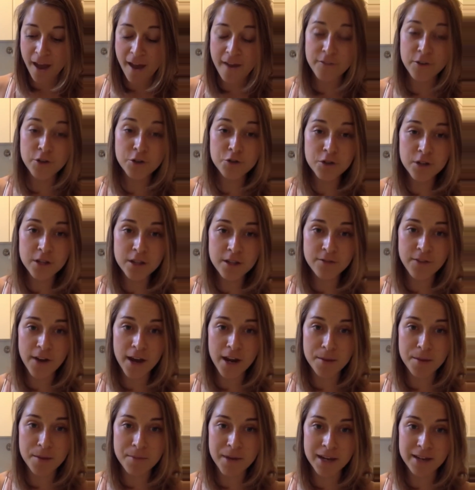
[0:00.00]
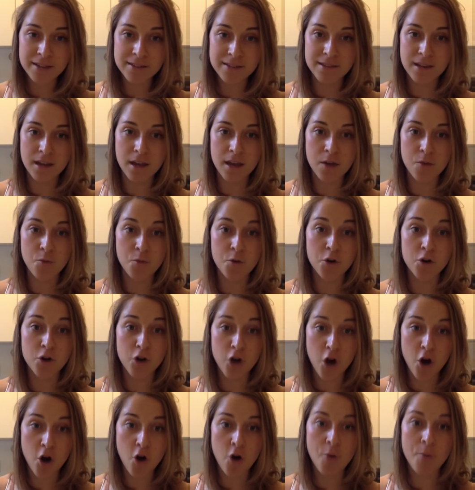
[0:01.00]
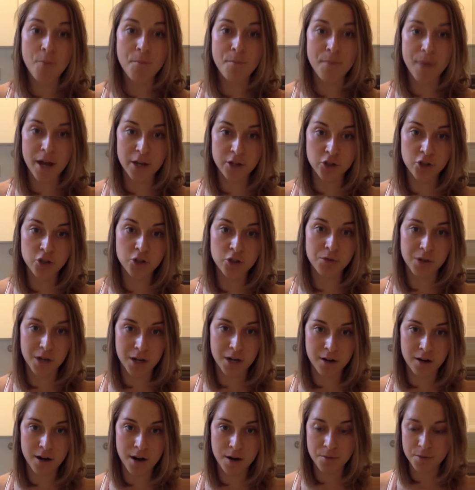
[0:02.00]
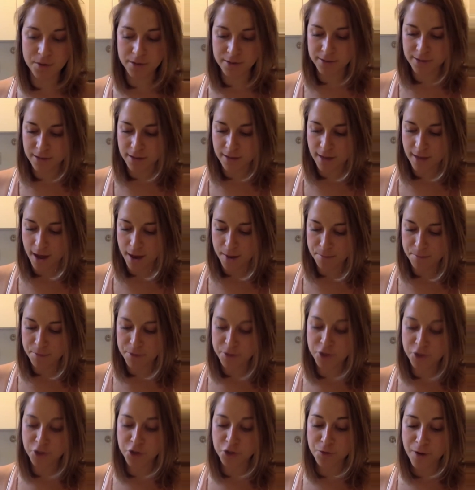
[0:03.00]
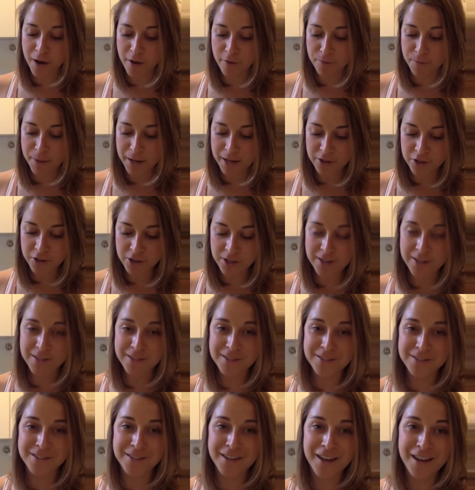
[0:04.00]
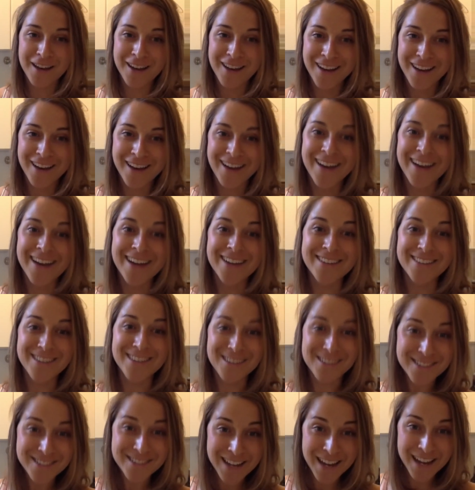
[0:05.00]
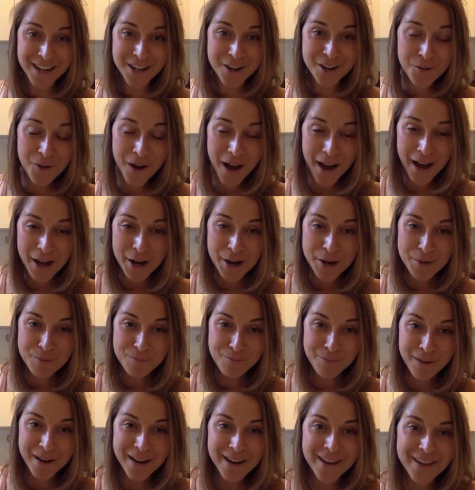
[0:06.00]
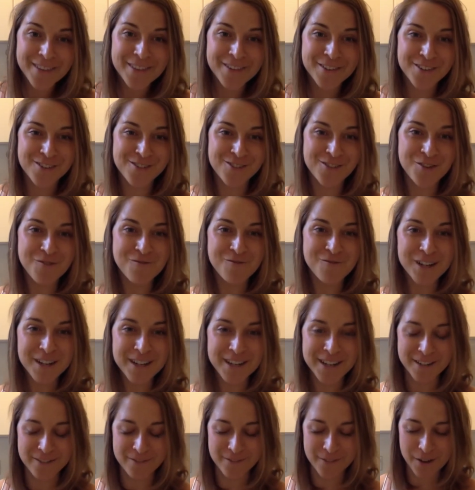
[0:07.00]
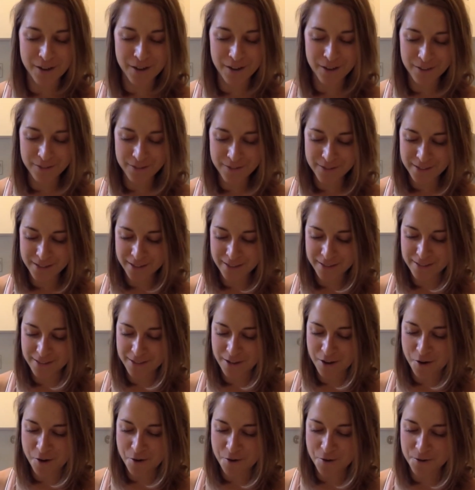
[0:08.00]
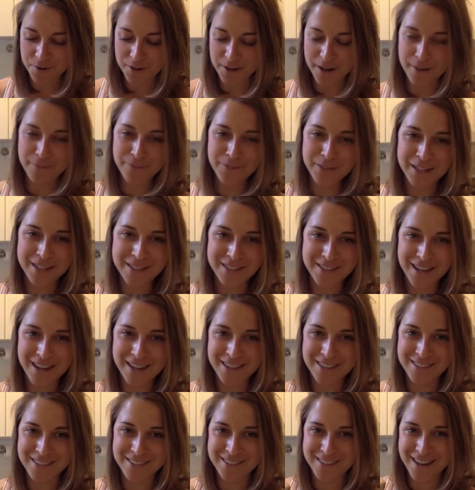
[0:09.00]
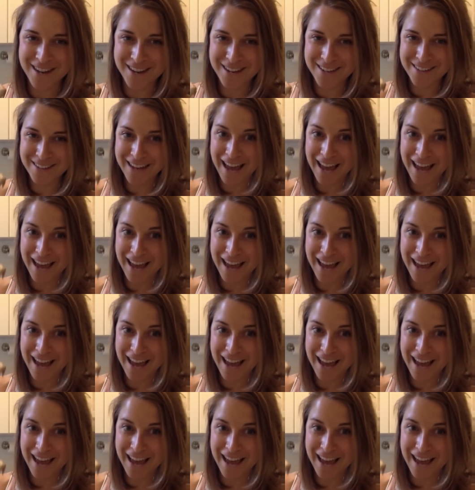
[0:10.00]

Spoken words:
If you do it in the Vitamix, it will go much quicker, I will say that. But do have patience. It does take a while, but there's no work involved. So now I'm going to taste it.